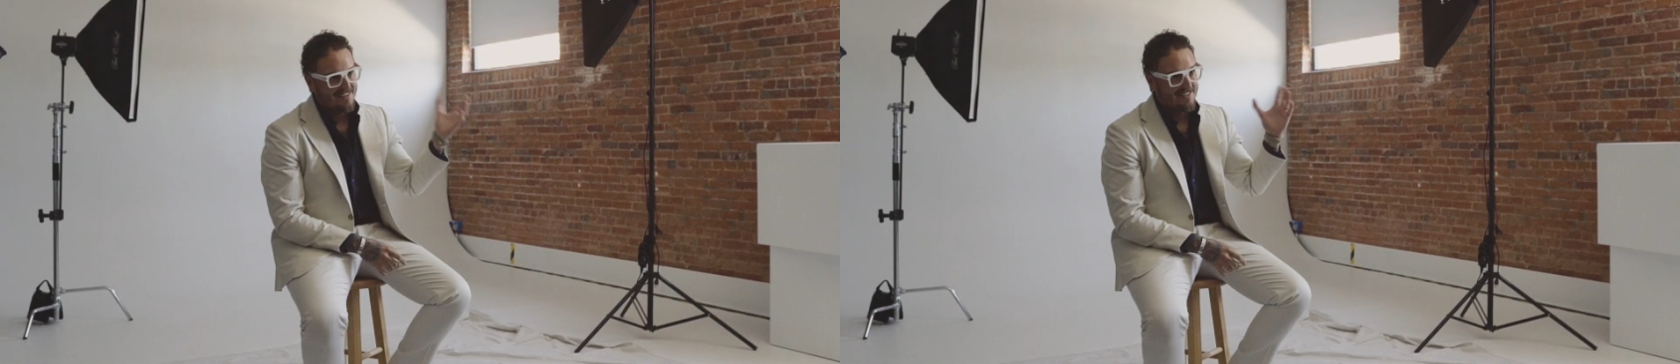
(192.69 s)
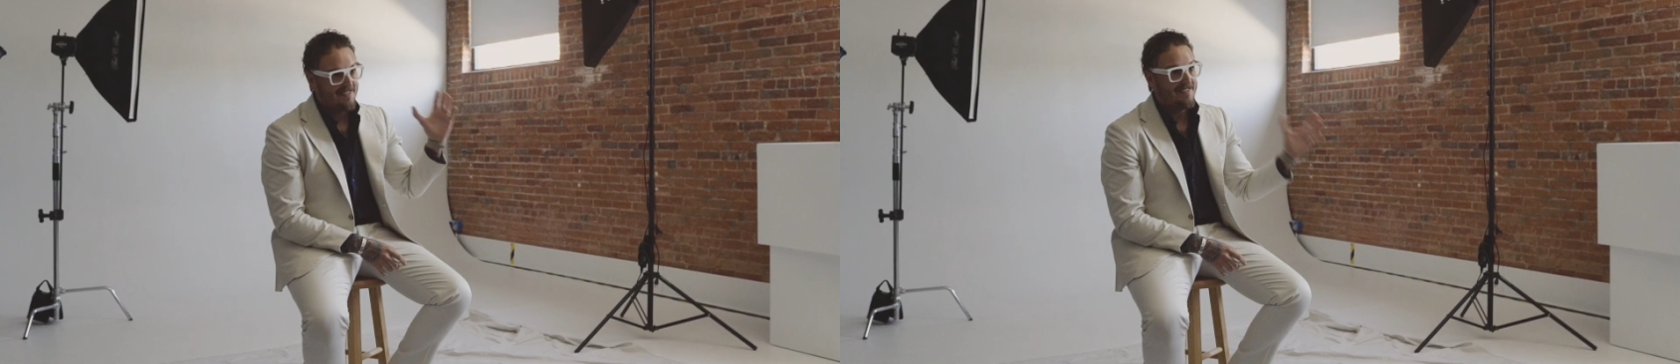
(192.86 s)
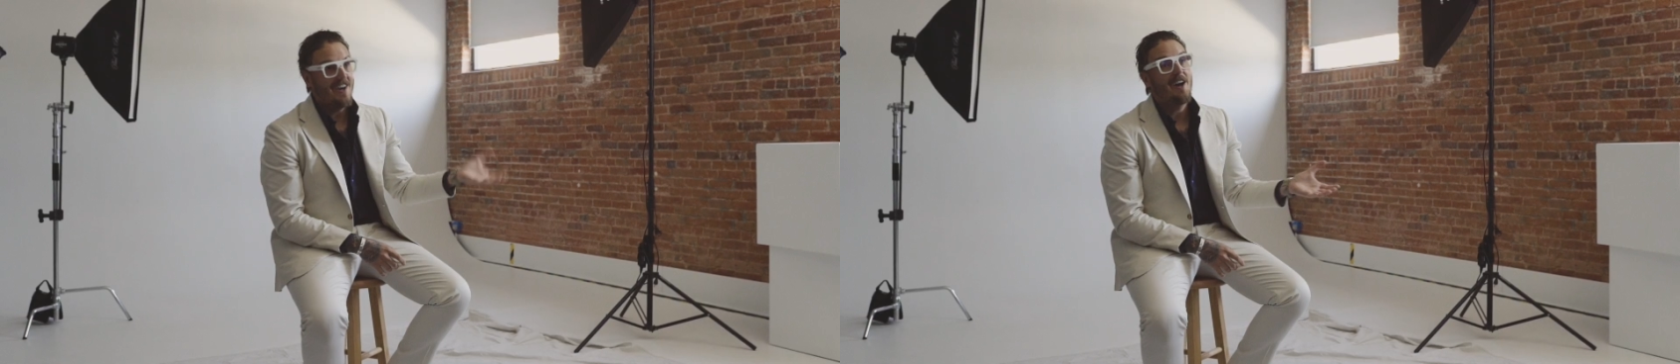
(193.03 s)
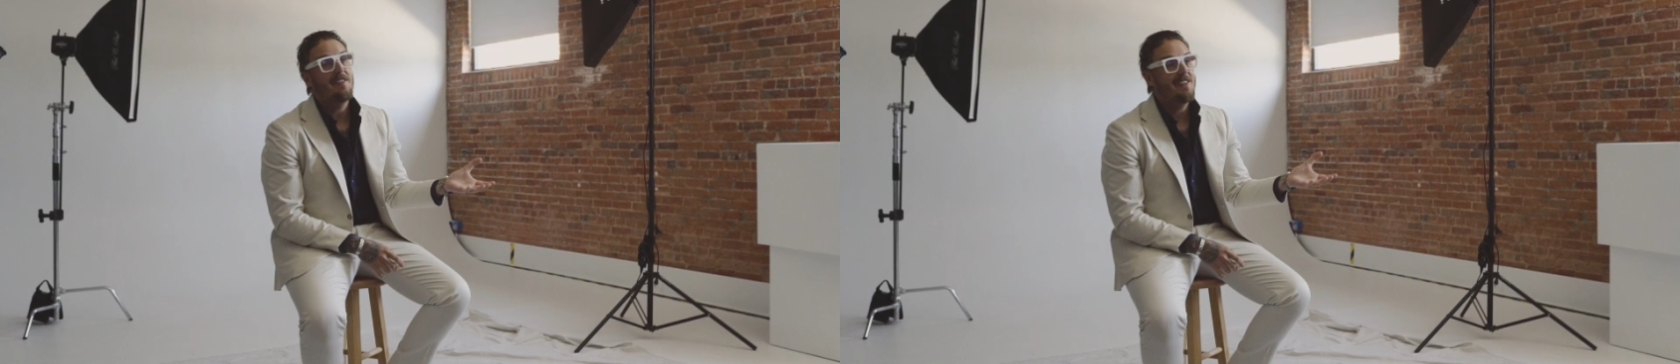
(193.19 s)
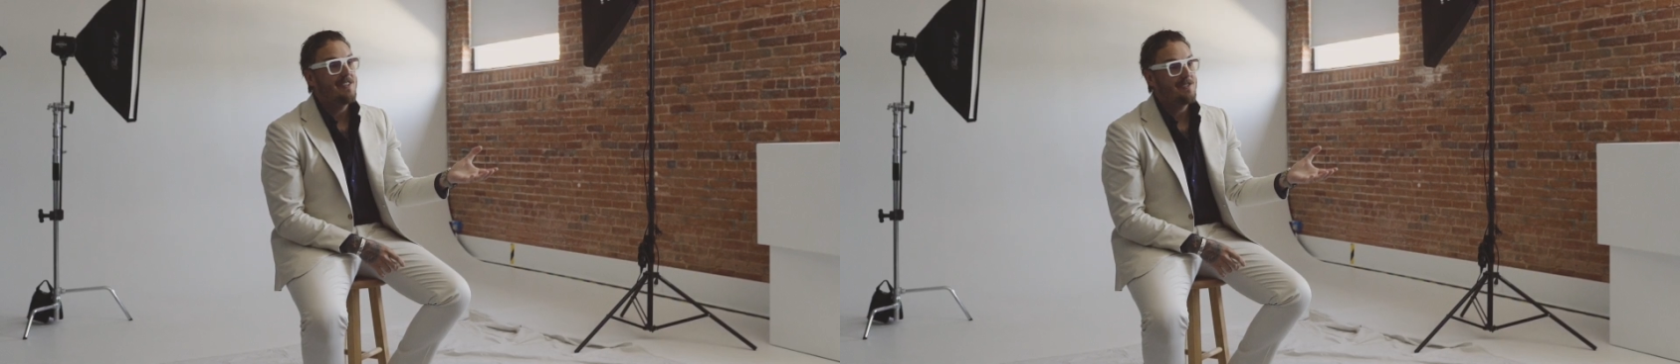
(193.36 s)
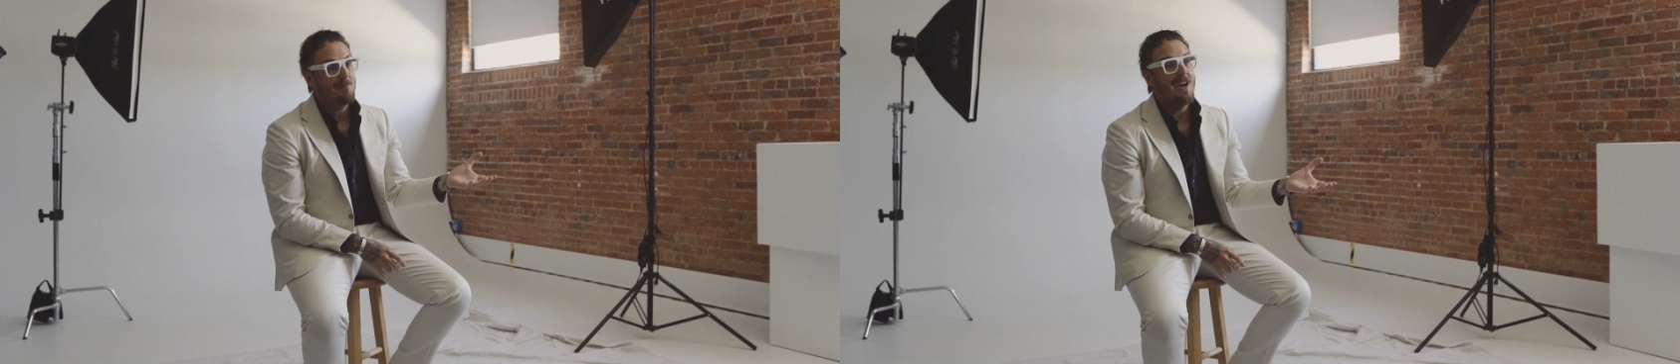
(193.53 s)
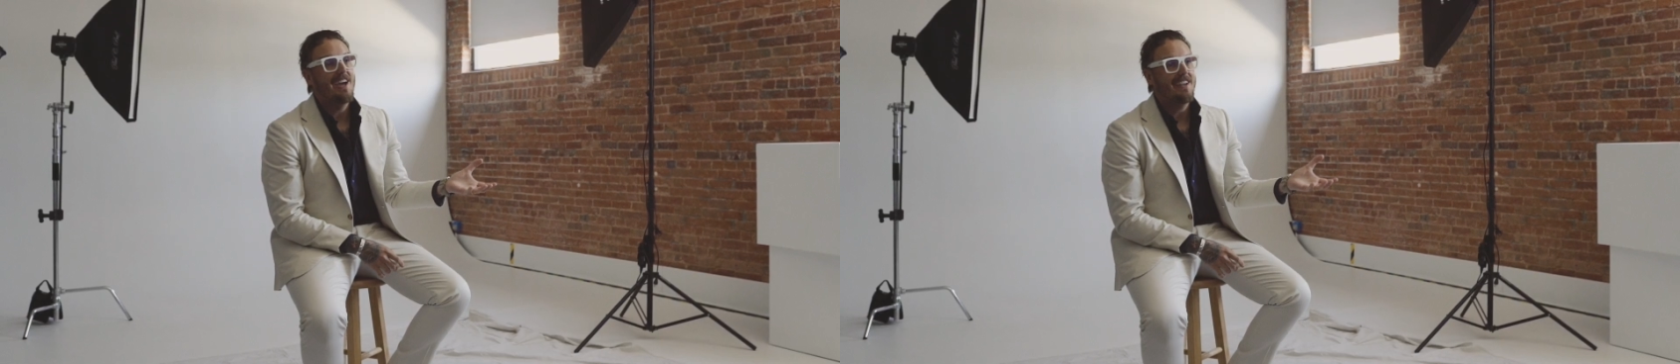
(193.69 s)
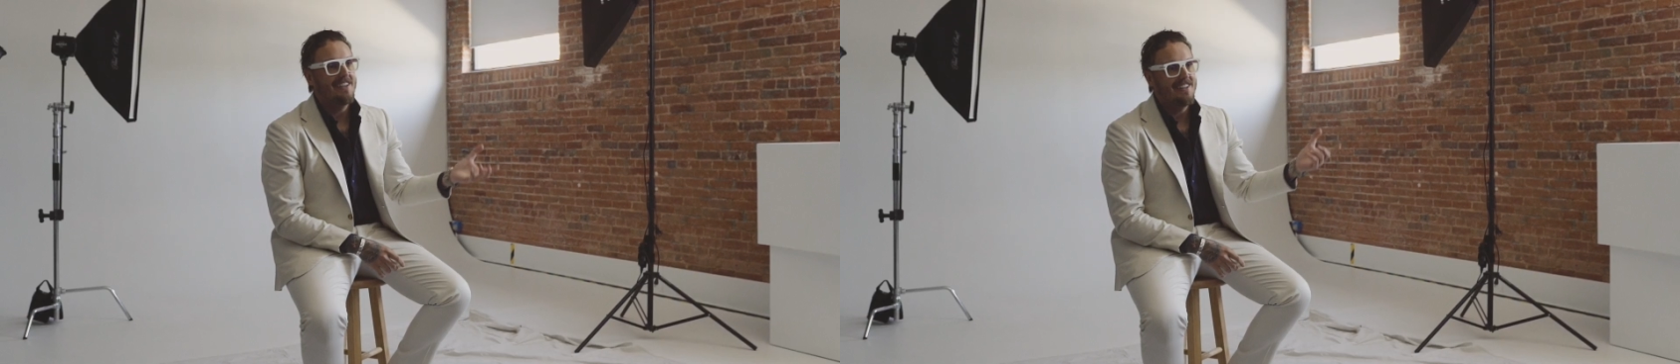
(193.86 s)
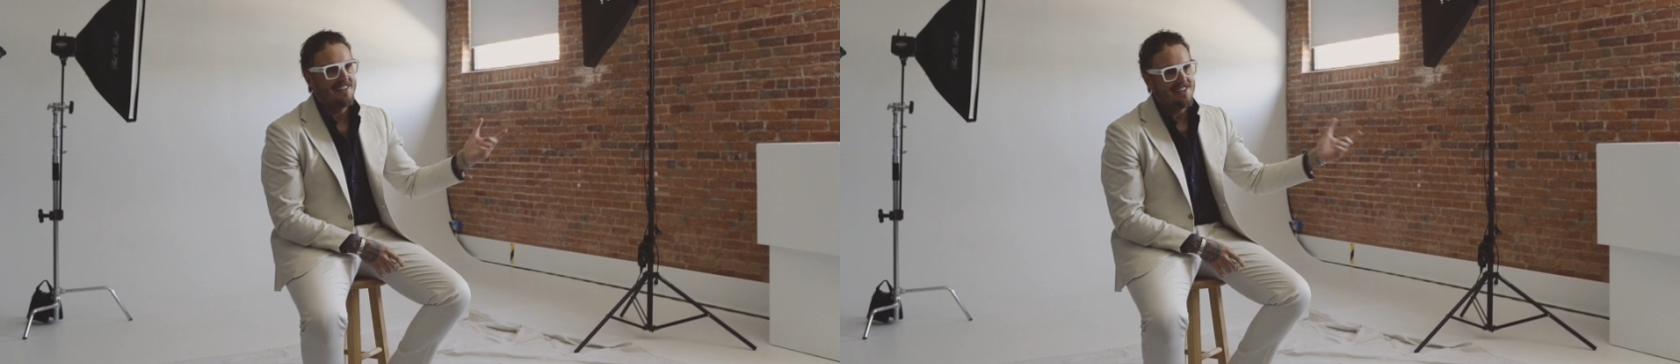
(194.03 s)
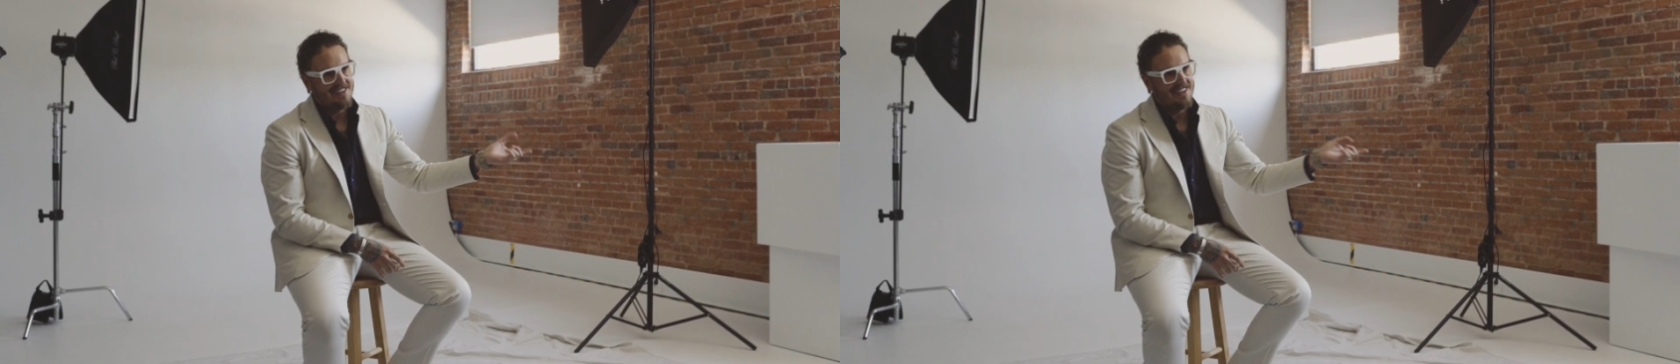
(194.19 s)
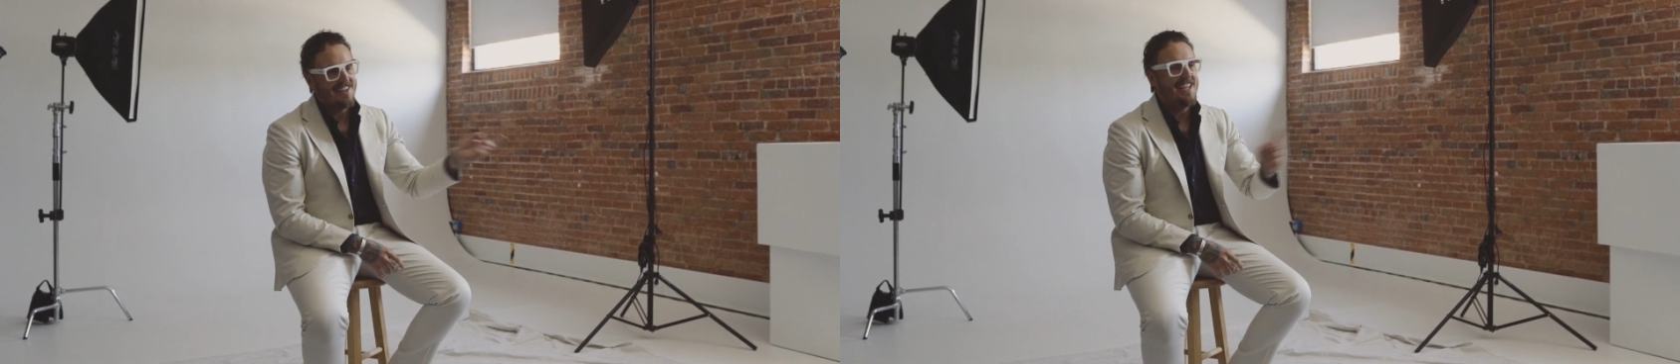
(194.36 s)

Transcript: found this package,